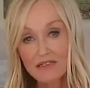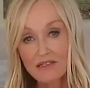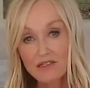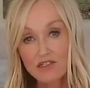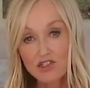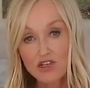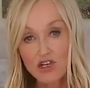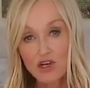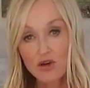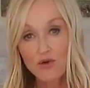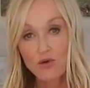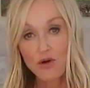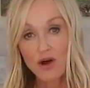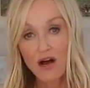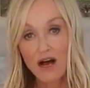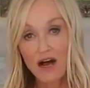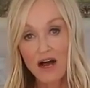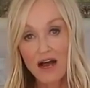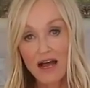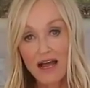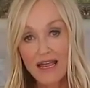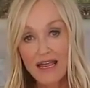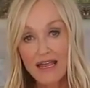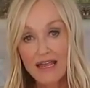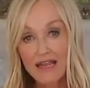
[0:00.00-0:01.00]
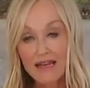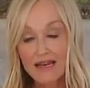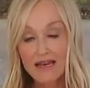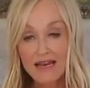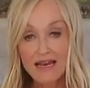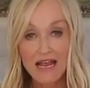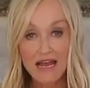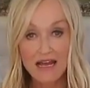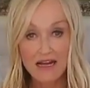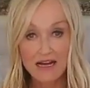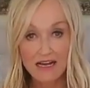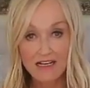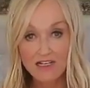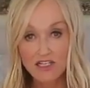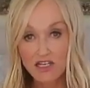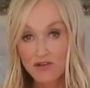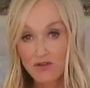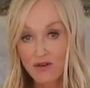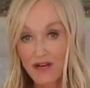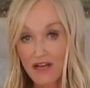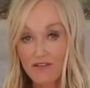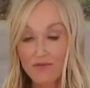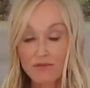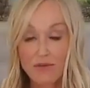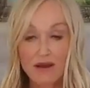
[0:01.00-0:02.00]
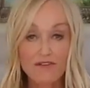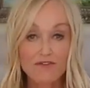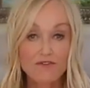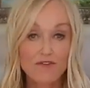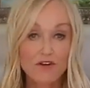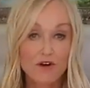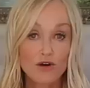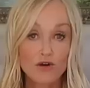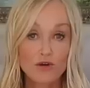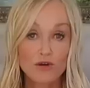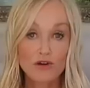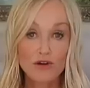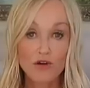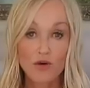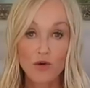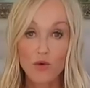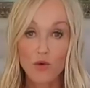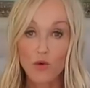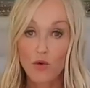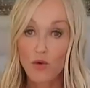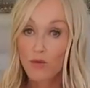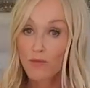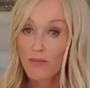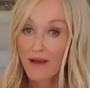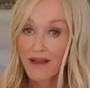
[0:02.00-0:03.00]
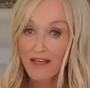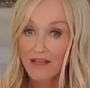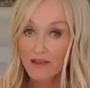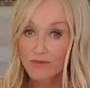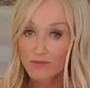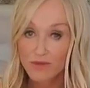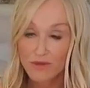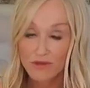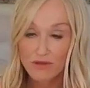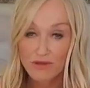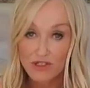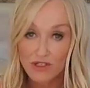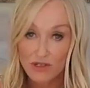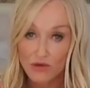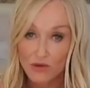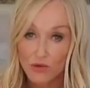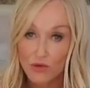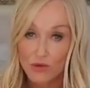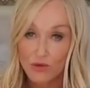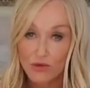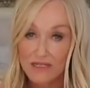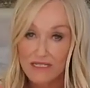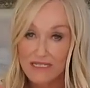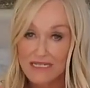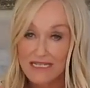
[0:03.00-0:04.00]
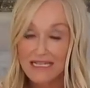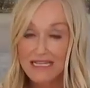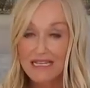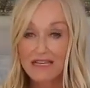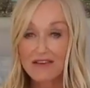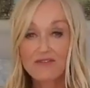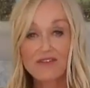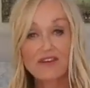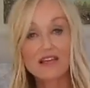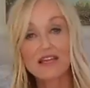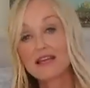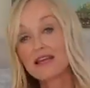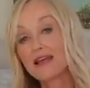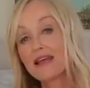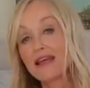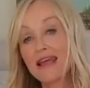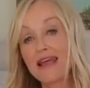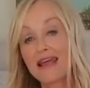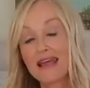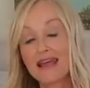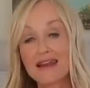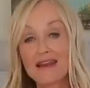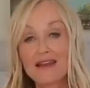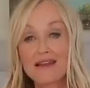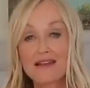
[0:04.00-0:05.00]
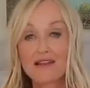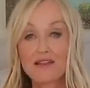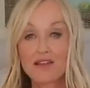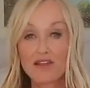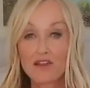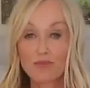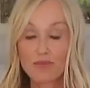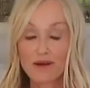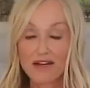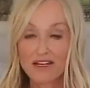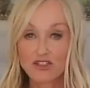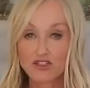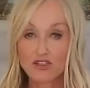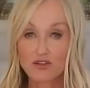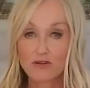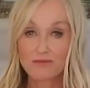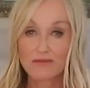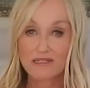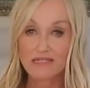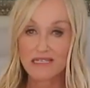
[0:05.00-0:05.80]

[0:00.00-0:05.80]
So I don't have my phone or my computer or a TV in the bedroom.